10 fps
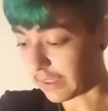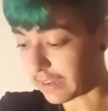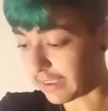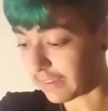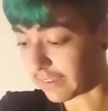
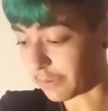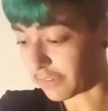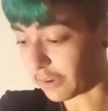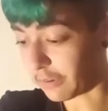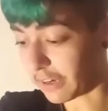In case that
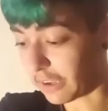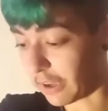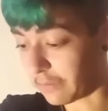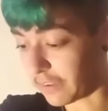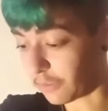wasn't already
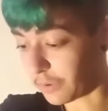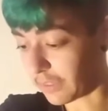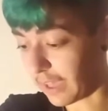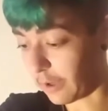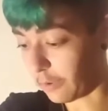obvious with
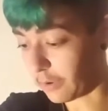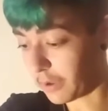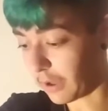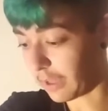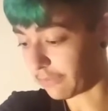how
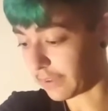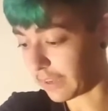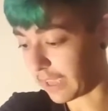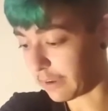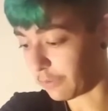
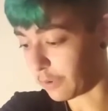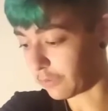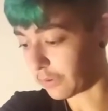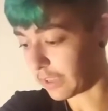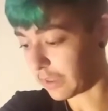often I
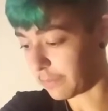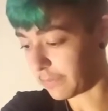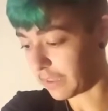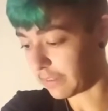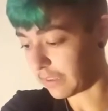wrote for him
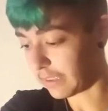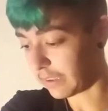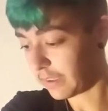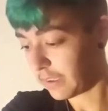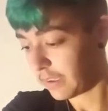in the